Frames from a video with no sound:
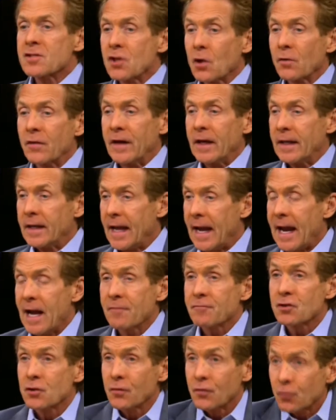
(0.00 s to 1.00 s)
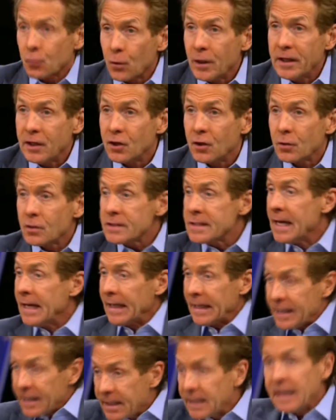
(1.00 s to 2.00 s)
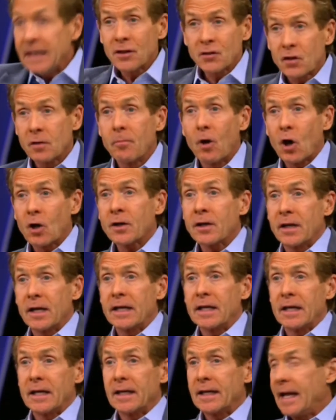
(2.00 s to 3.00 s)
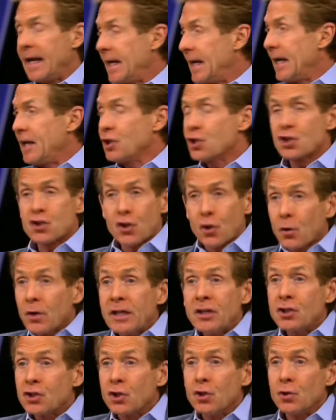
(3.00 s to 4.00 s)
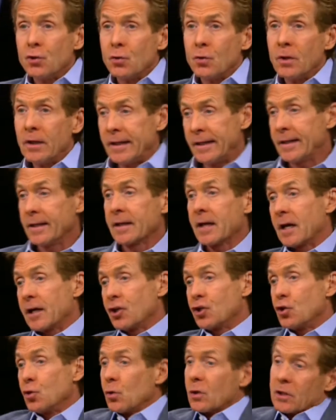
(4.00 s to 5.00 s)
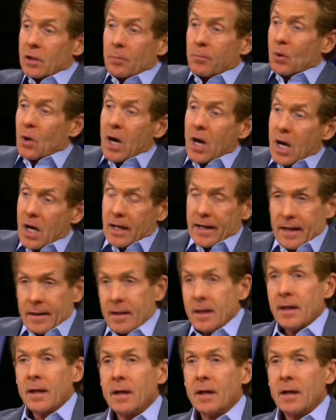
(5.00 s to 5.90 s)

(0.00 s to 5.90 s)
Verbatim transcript: so that after three years he can hit the market again at age 32. He right. can kind of do a LeBron.